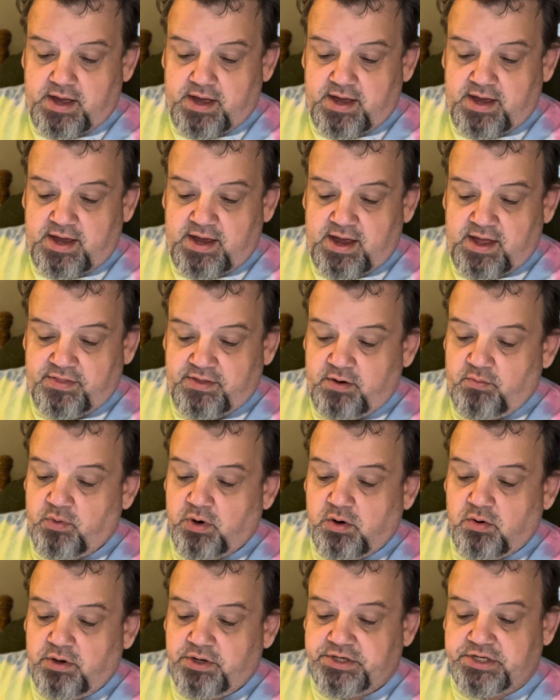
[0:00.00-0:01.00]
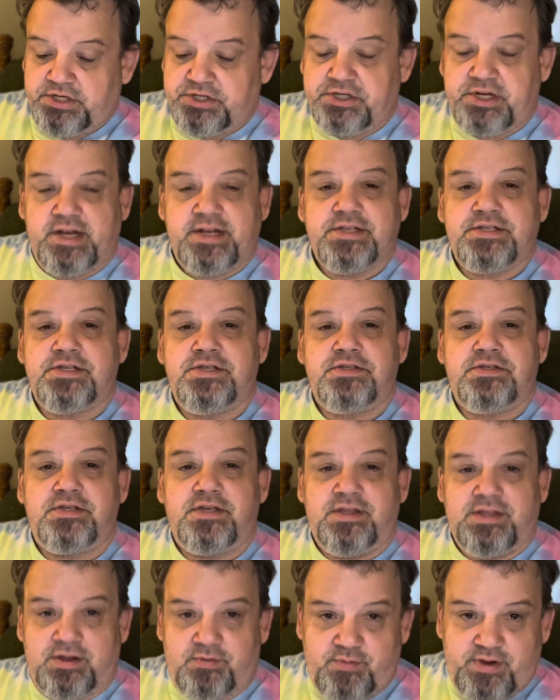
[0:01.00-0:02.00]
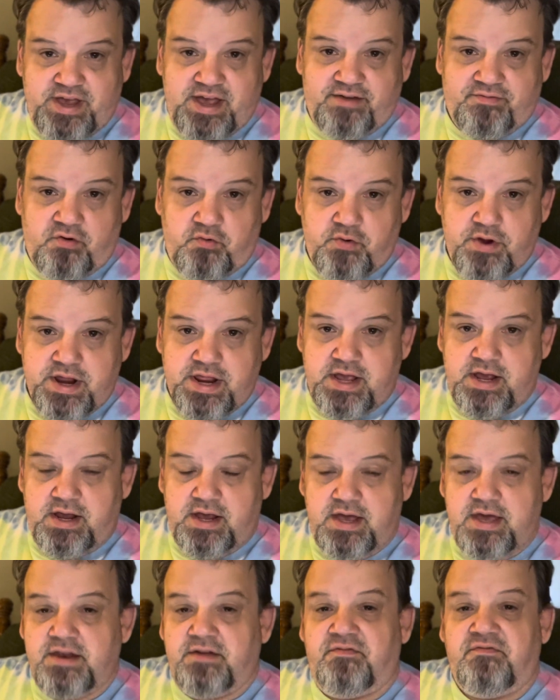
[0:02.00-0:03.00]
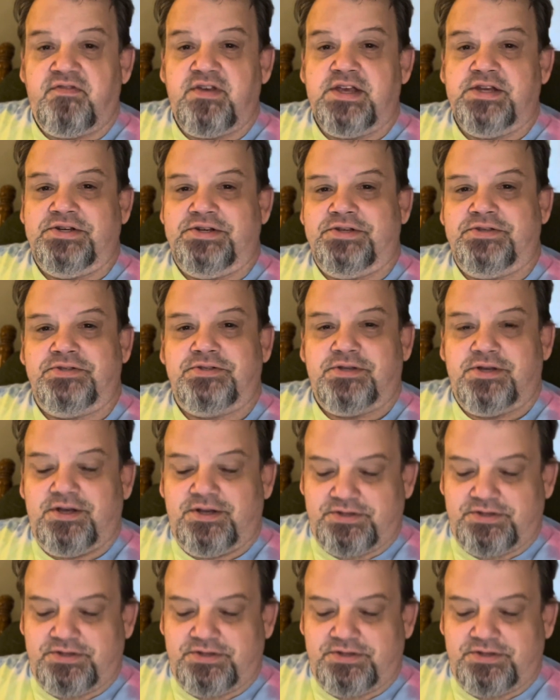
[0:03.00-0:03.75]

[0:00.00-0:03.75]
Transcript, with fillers: and then we're going to Genesis, and then we have a reading in Ephesians.